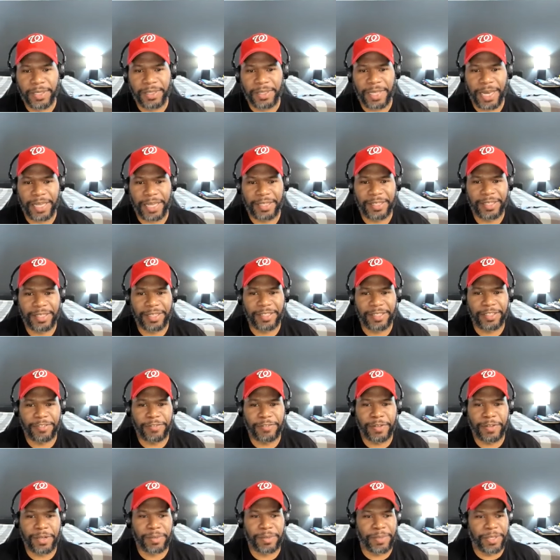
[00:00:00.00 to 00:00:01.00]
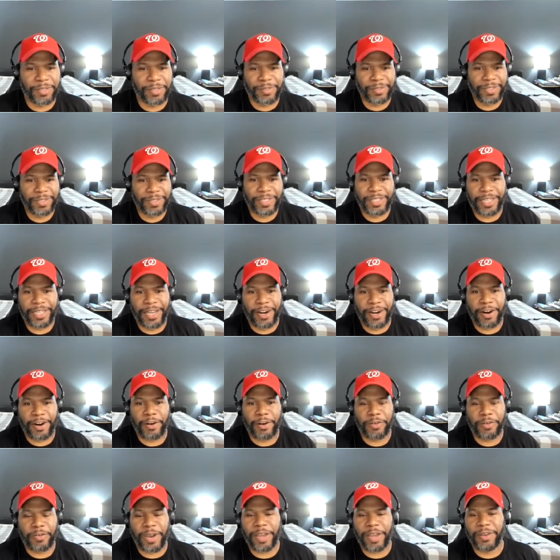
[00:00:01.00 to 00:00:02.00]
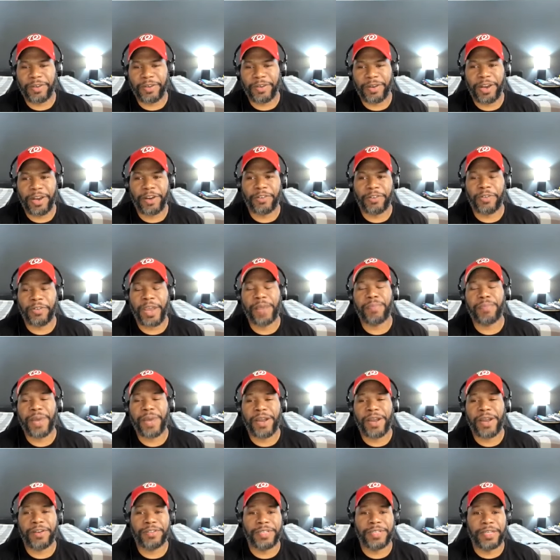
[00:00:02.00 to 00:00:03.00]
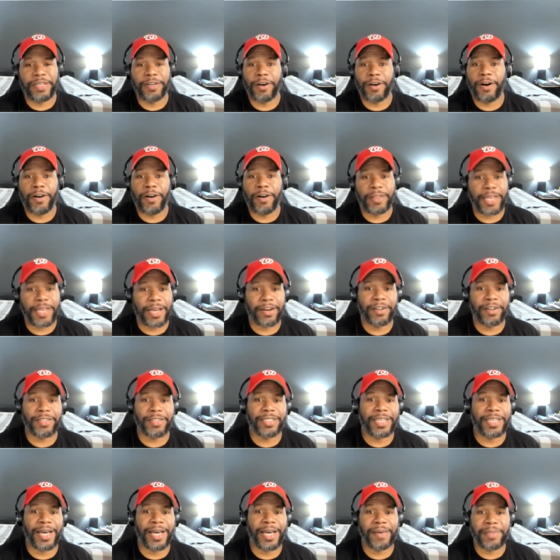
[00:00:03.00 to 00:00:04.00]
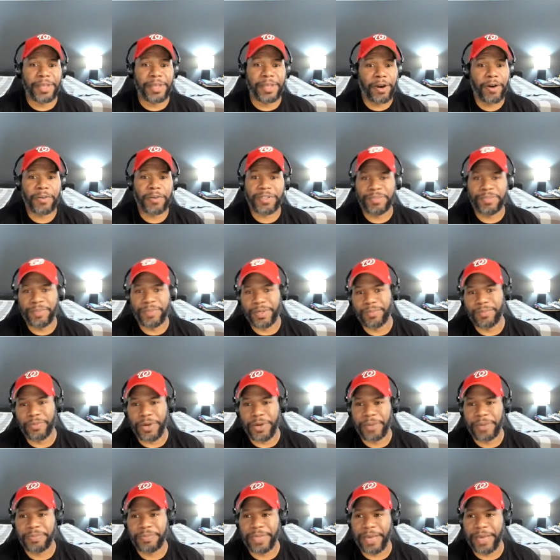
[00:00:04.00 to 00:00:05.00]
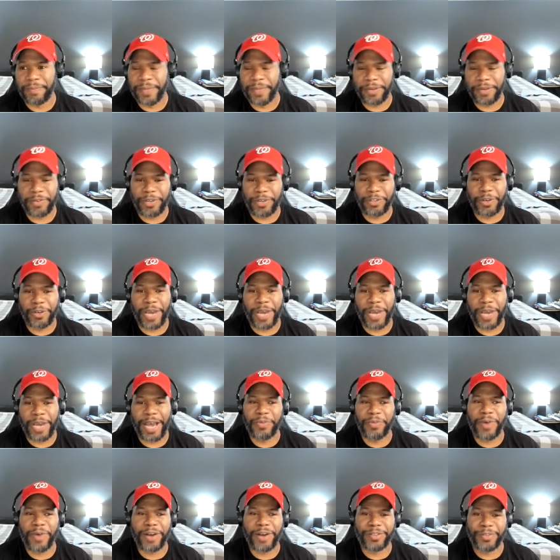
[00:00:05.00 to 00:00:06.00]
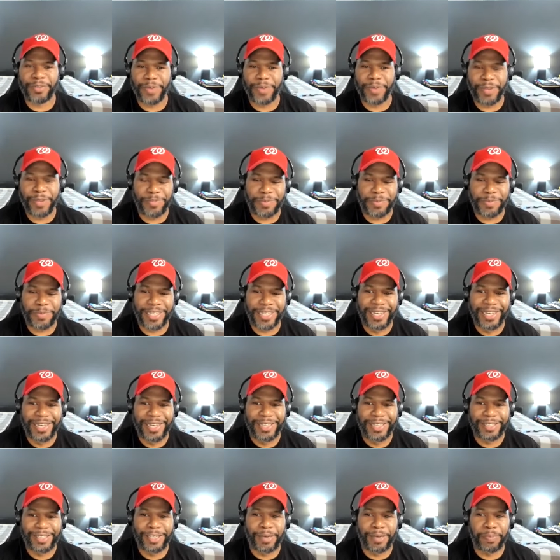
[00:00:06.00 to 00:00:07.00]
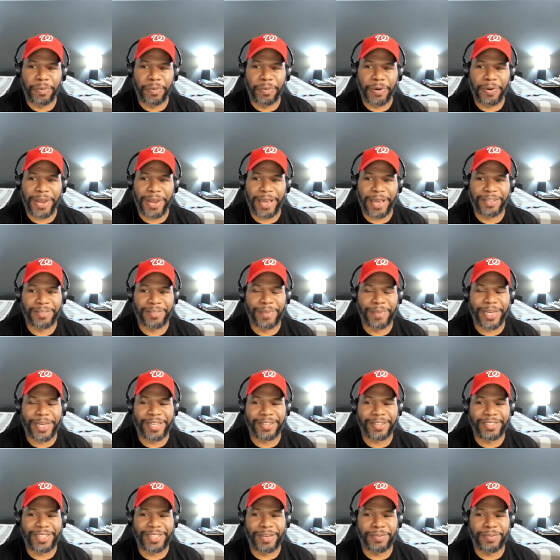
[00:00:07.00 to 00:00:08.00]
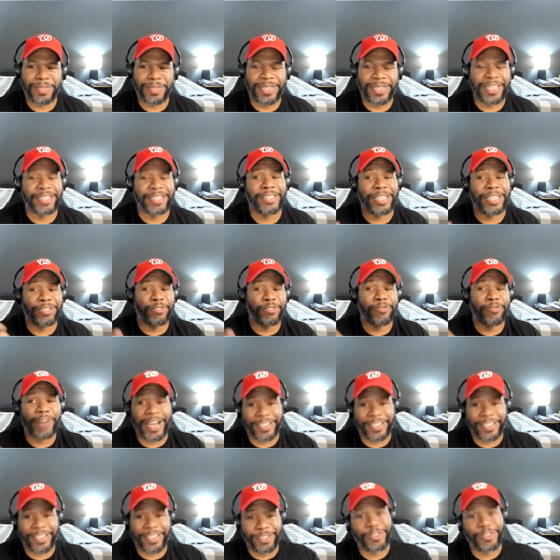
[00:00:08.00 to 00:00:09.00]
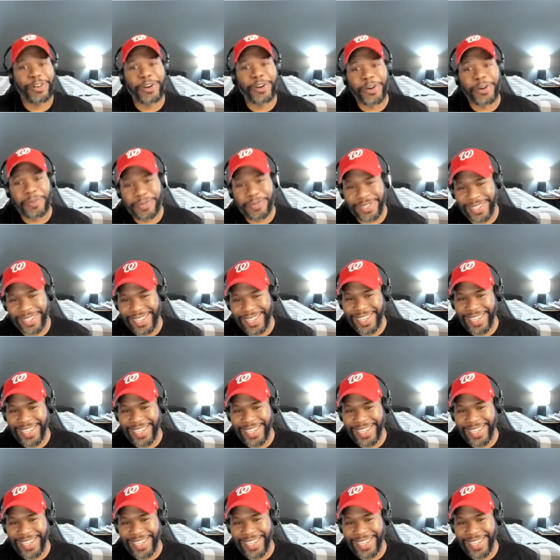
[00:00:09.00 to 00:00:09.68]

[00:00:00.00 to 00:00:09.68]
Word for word: The idea and the fundamentals are there. Our grand, our grandparents did all that all the time. They always meal prepped. I'm not quite sure how we walked away from it to the point where somebody else comes in and gentrifies the terms